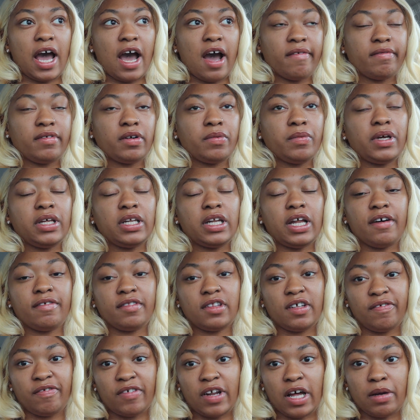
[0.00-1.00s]
After we left
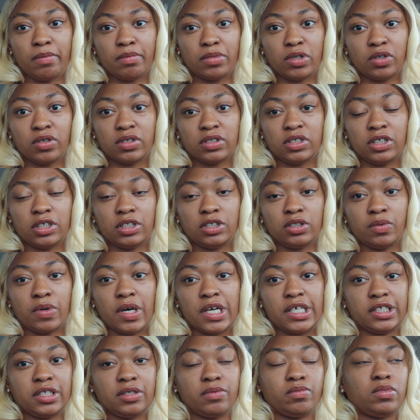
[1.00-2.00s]
the flamethrower
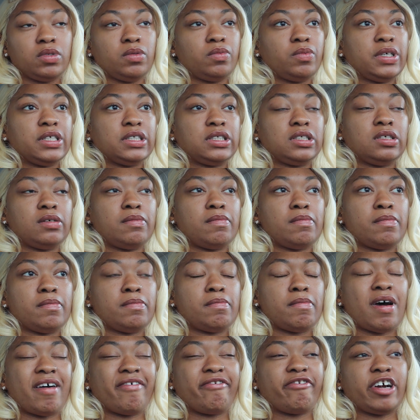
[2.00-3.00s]
situation, we went to
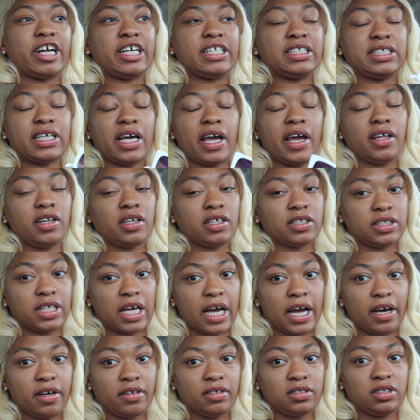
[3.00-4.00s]
my friend Taylor's
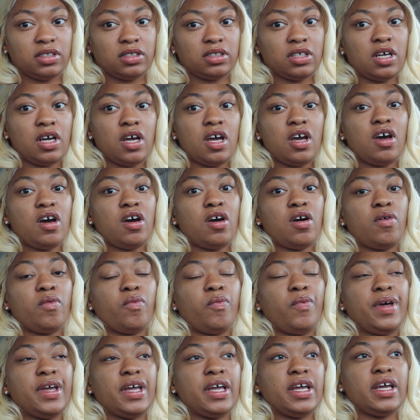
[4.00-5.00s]
house.
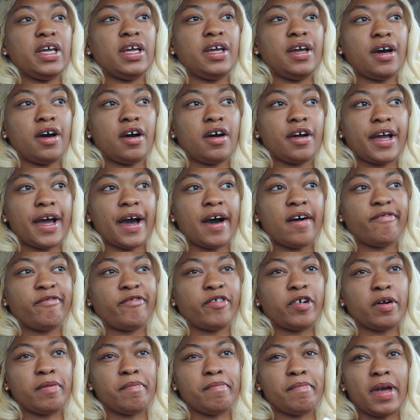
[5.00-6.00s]
We hung out
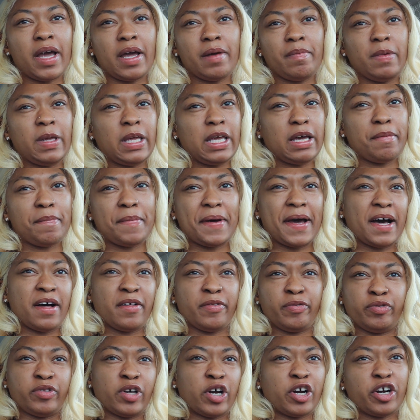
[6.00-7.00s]
for maybe
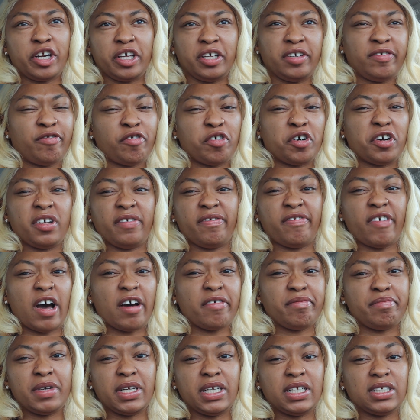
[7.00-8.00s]
about
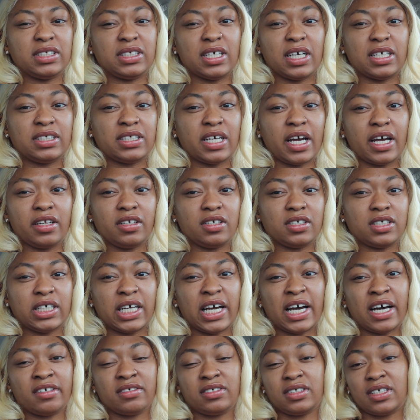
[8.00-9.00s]
30-45 minutes at Taylor's
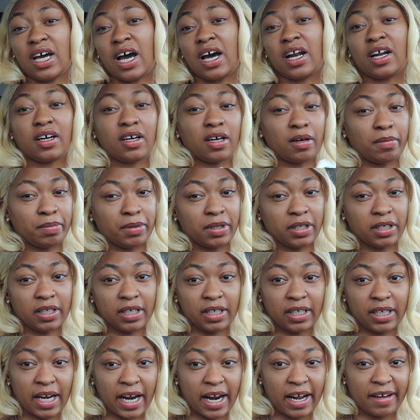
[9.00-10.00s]
house, got a couple of
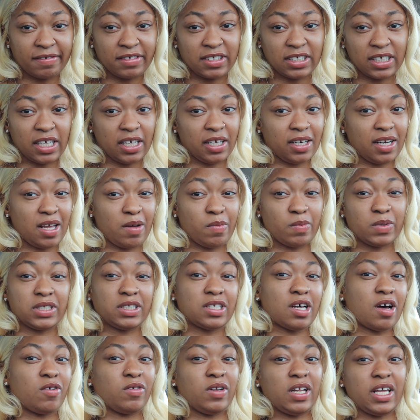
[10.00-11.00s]
good laughs in. He was
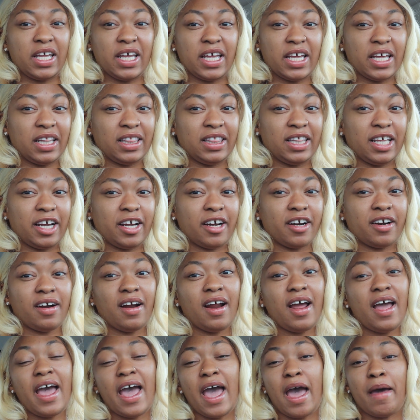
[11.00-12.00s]
the only kid there,
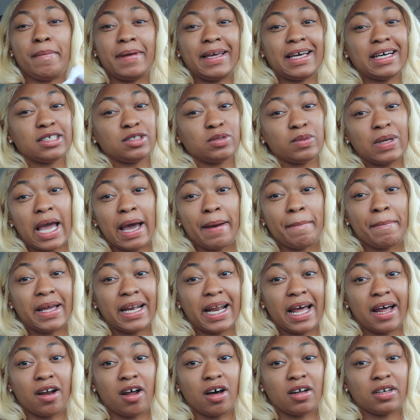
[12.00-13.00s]
and because we had
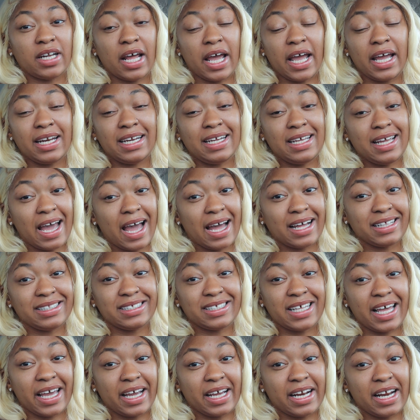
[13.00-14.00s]
been out all day and he hadn't
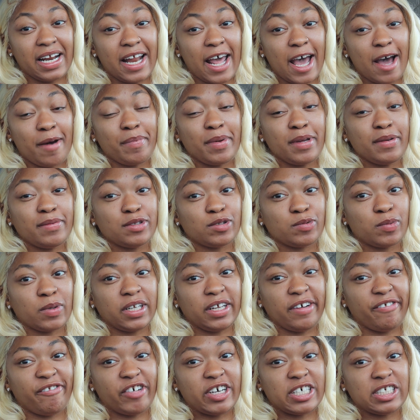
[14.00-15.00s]
taken a nap, he was
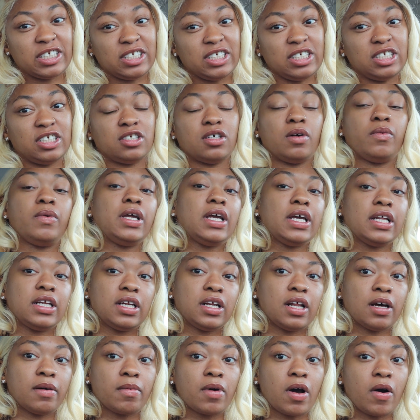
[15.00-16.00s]
really fussy, so we
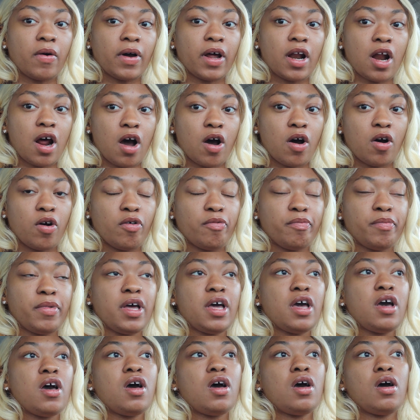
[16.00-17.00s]
ended up going home.
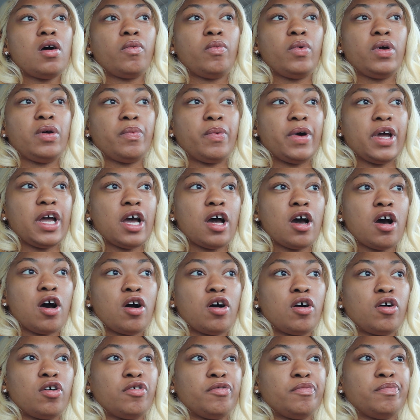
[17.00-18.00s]
We went
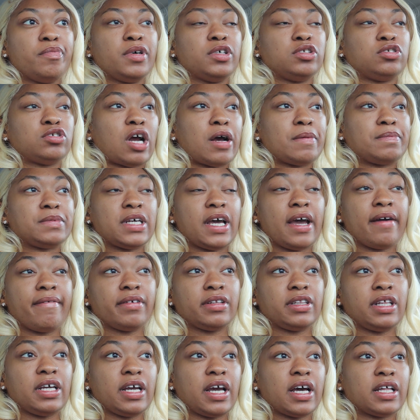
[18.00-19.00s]
home, dropped
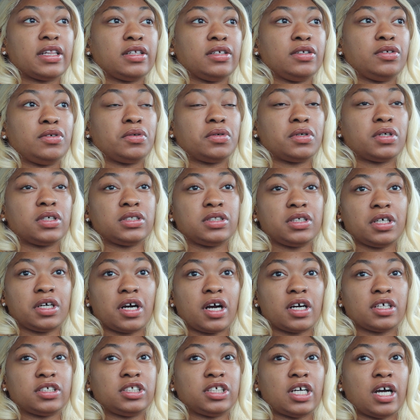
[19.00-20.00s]
everything at the door, took
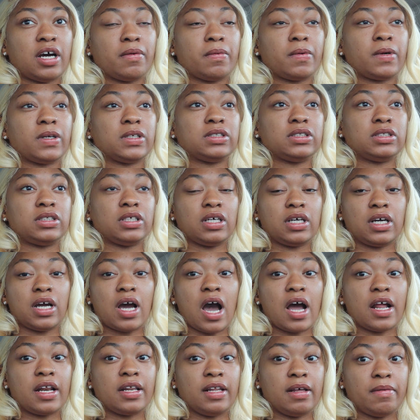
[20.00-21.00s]
our showers,
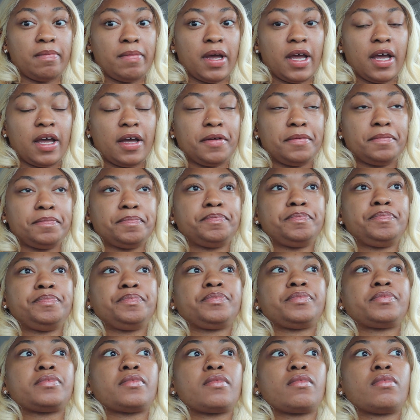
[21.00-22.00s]
got in the bed.
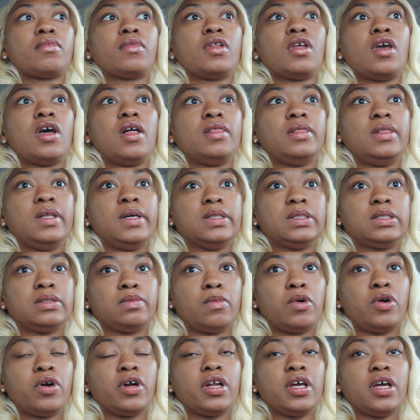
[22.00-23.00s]
This
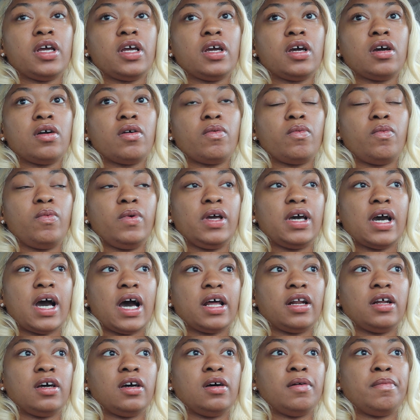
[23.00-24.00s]
morning, we
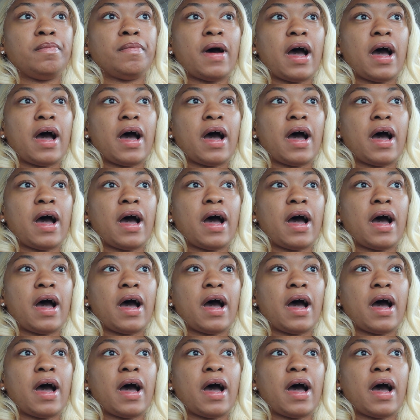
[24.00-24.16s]
got up.